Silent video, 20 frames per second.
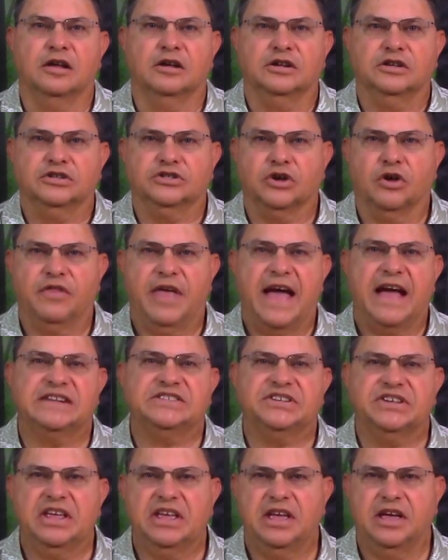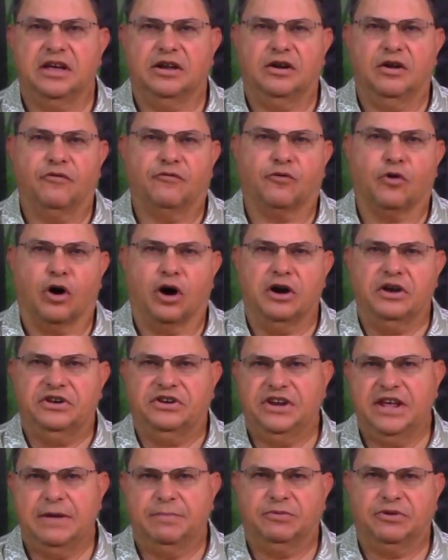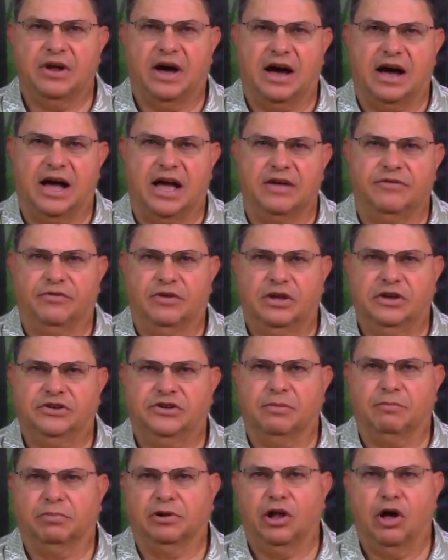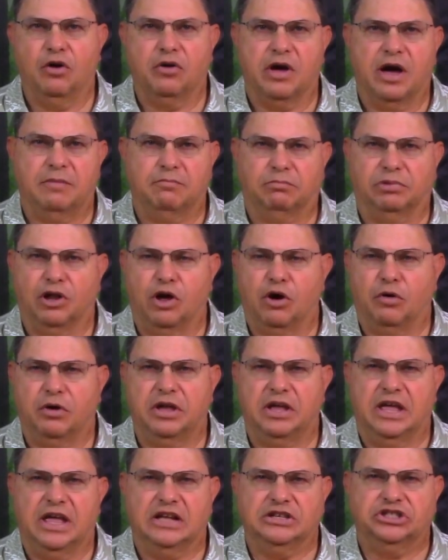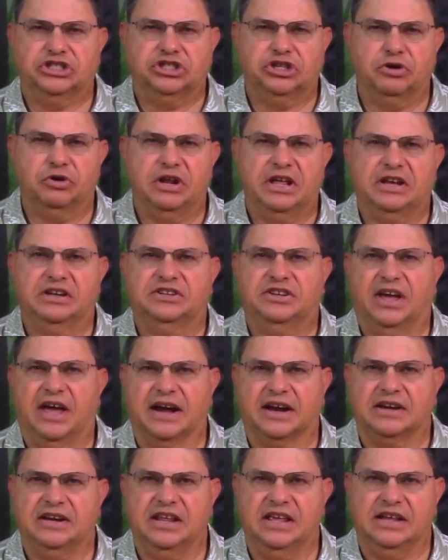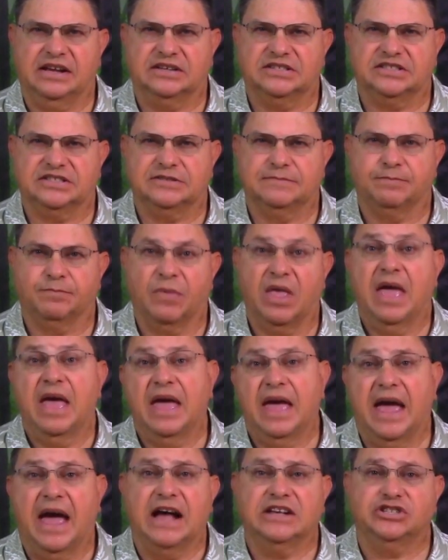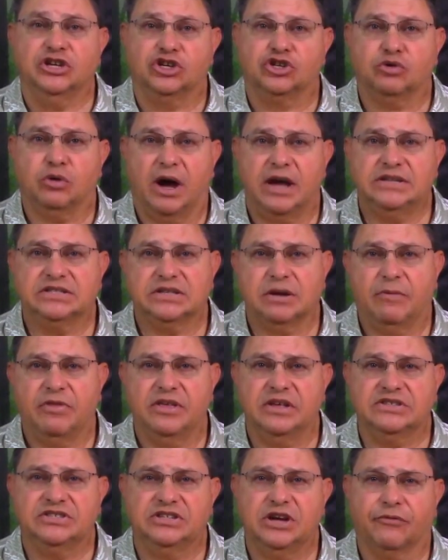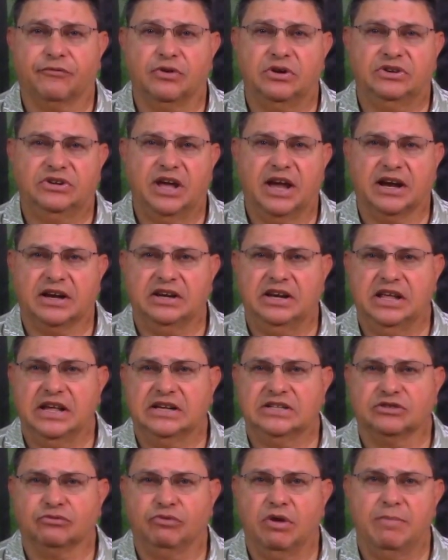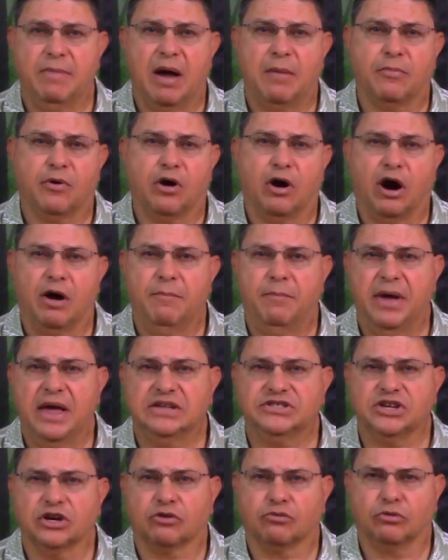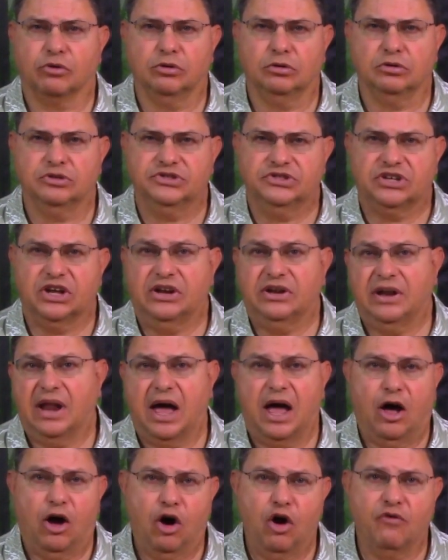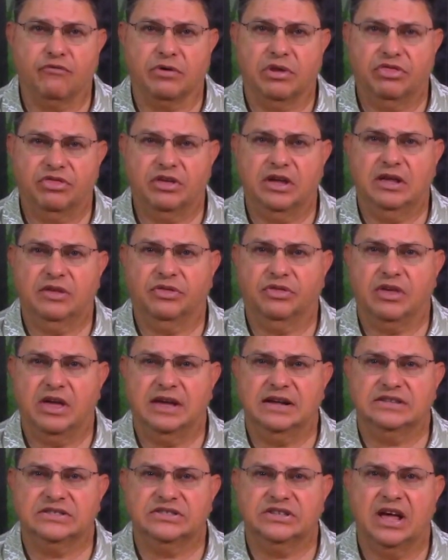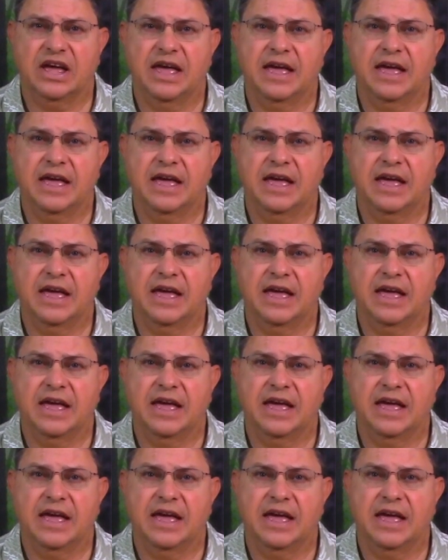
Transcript: So that's it for our deep dive into blowgun blowing and shooting techniques. As you try some of these different techniques, remember our basic rules to not overthink things